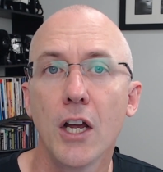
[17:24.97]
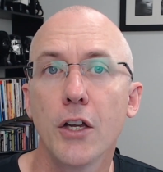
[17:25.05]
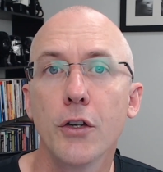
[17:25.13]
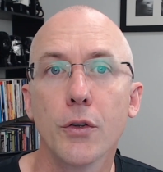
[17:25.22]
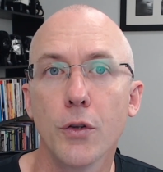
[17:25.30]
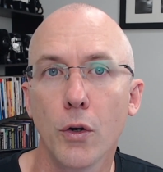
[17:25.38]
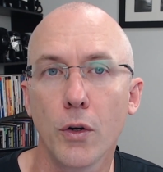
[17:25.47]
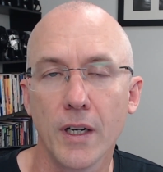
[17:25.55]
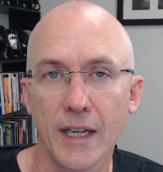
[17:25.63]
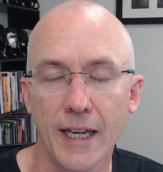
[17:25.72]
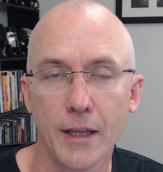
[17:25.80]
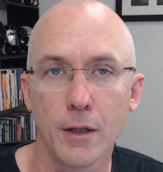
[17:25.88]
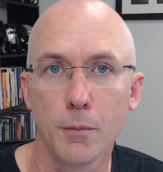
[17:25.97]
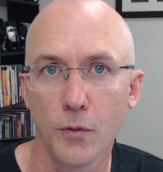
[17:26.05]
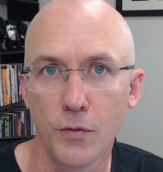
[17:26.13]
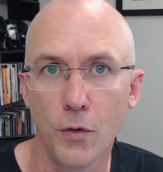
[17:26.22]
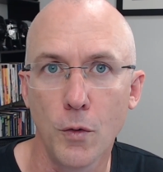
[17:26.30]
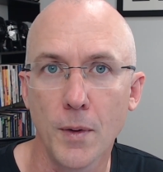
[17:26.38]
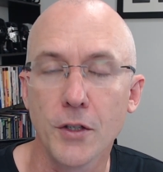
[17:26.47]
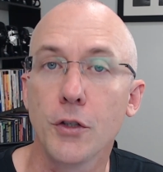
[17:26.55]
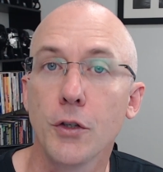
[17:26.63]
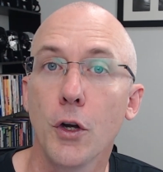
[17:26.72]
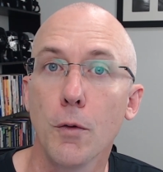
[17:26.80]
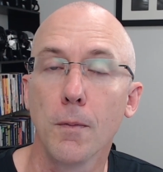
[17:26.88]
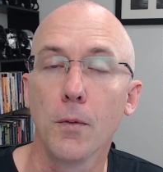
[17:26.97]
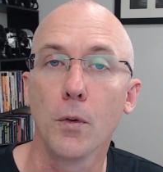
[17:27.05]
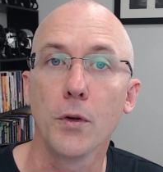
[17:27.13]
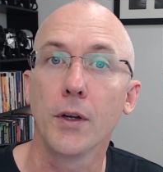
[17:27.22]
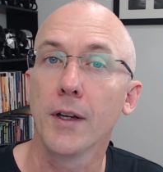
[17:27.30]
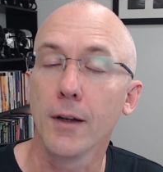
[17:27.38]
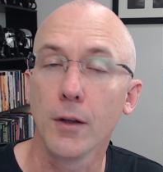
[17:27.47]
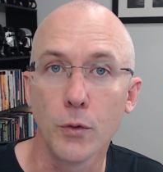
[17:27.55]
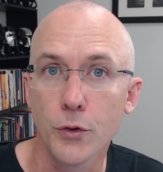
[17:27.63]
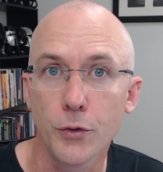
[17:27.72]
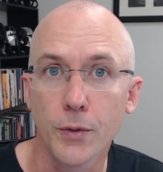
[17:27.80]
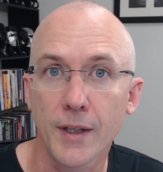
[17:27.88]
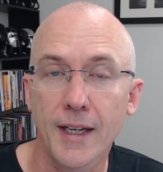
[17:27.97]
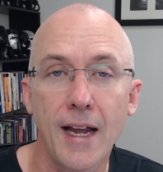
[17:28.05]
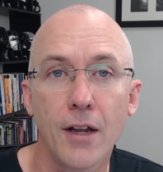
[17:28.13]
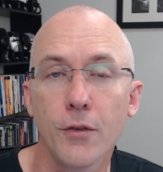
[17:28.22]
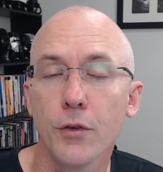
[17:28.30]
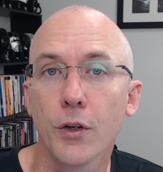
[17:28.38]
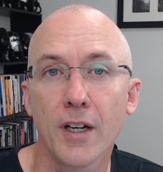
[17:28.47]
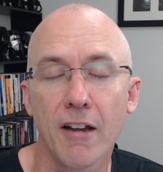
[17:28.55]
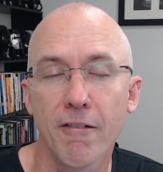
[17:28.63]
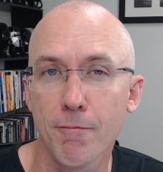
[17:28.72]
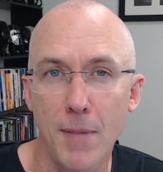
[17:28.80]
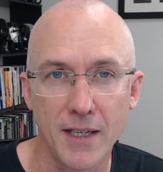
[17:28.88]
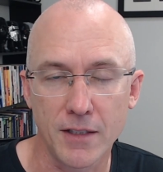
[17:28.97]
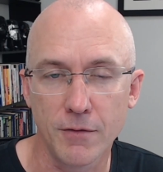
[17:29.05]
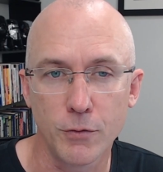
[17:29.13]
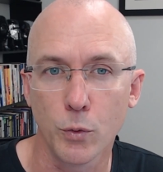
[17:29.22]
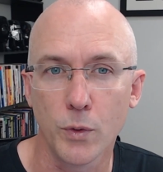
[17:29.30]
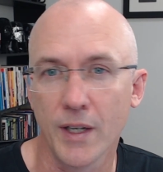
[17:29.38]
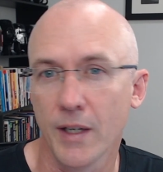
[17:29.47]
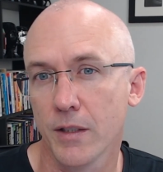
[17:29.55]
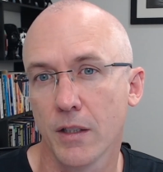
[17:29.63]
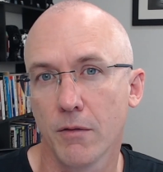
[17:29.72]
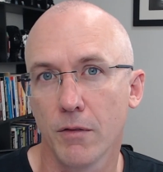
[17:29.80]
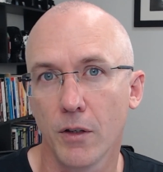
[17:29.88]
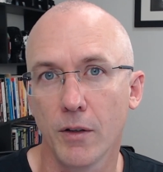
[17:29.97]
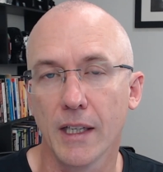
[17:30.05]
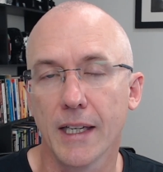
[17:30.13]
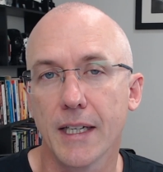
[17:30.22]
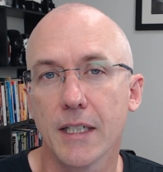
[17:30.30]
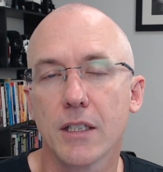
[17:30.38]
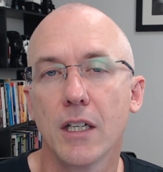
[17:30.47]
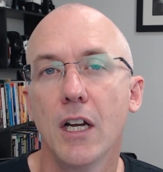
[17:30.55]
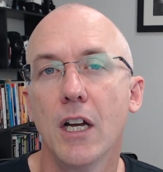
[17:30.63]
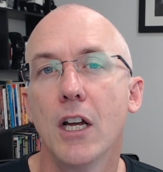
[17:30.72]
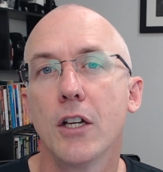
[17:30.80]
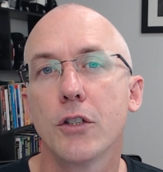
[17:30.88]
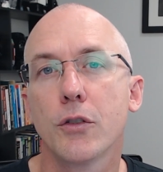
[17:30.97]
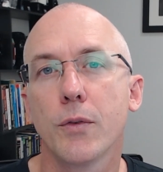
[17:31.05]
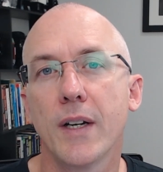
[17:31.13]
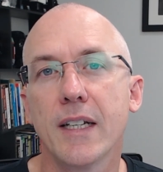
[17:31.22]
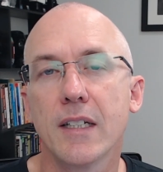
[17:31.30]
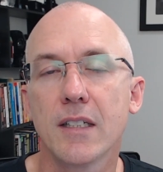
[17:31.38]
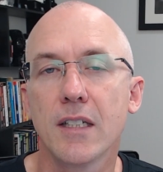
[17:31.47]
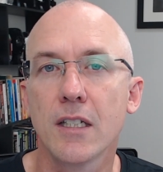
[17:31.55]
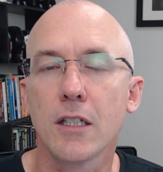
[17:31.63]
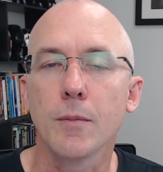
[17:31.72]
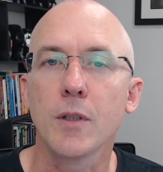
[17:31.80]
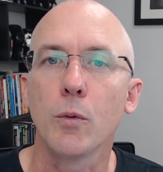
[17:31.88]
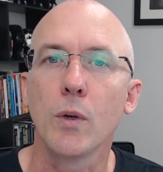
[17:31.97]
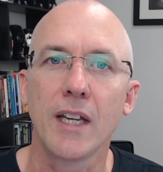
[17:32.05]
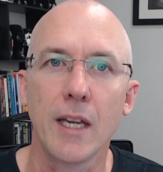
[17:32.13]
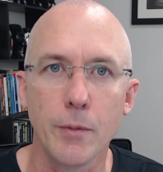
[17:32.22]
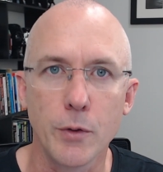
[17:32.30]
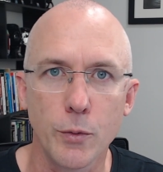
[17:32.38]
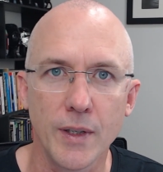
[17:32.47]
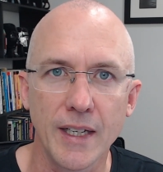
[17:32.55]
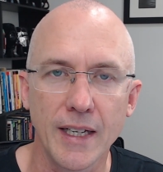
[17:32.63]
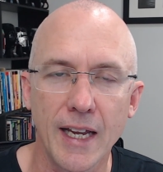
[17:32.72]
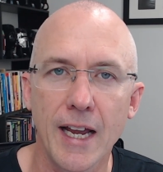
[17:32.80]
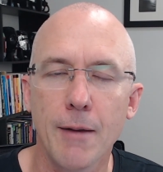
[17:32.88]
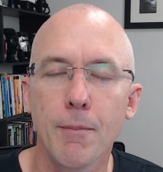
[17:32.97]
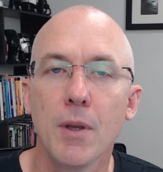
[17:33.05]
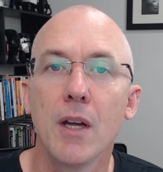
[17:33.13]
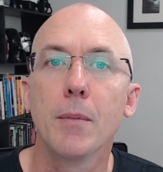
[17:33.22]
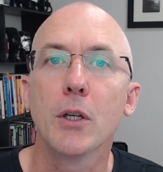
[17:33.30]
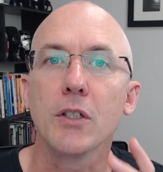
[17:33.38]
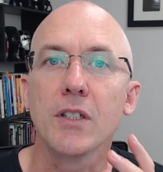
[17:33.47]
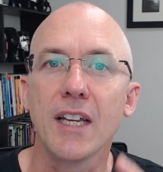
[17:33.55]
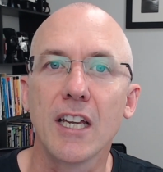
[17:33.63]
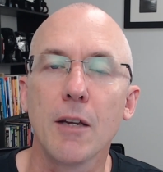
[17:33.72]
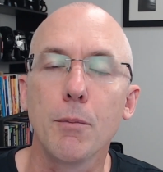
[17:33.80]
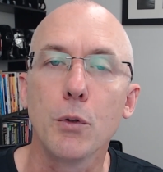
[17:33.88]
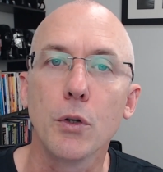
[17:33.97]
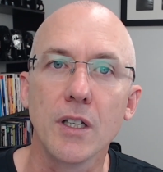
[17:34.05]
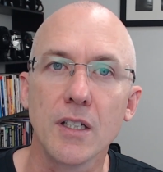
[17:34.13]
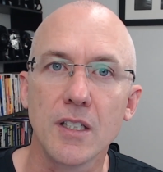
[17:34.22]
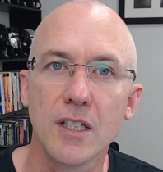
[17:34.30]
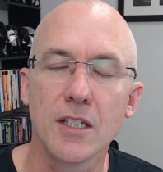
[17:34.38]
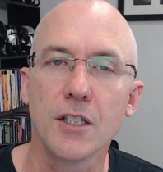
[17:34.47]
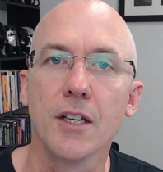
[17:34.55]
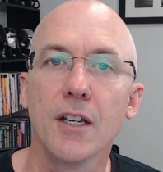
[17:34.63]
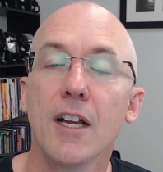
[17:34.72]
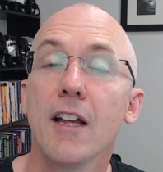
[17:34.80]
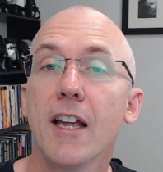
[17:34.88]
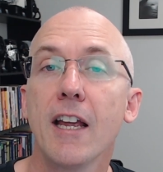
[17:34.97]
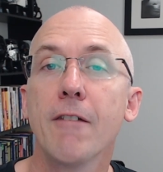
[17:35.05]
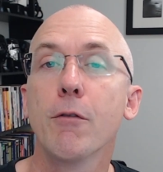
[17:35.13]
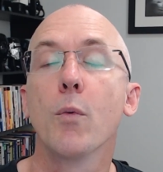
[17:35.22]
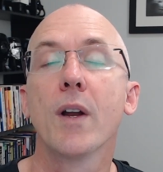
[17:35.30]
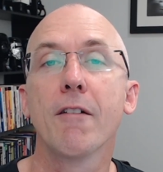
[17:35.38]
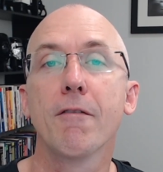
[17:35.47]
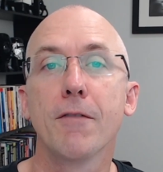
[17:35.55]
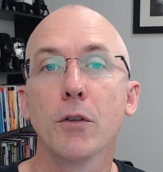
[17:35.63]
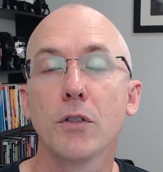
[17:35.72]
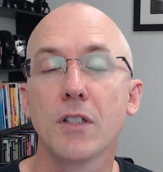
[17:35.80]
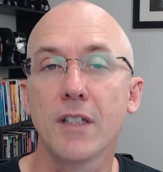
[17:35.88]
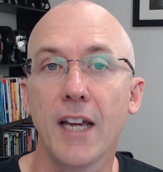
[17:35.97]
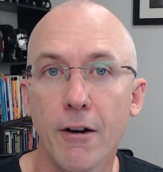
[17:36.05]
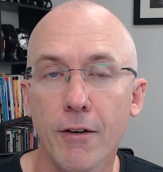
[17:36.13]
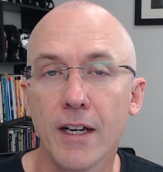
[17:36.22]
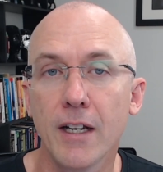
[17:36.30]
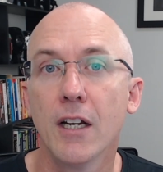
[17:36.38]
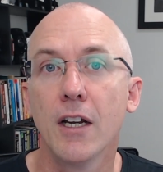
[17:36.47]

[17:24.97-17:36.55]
you're not going to get the performance you hope for. You're going to lose your account. You're going to have massive drawdowns at the very least. Trading systems are what keeps you in the game because they keep you consistent. Even when it feels scary,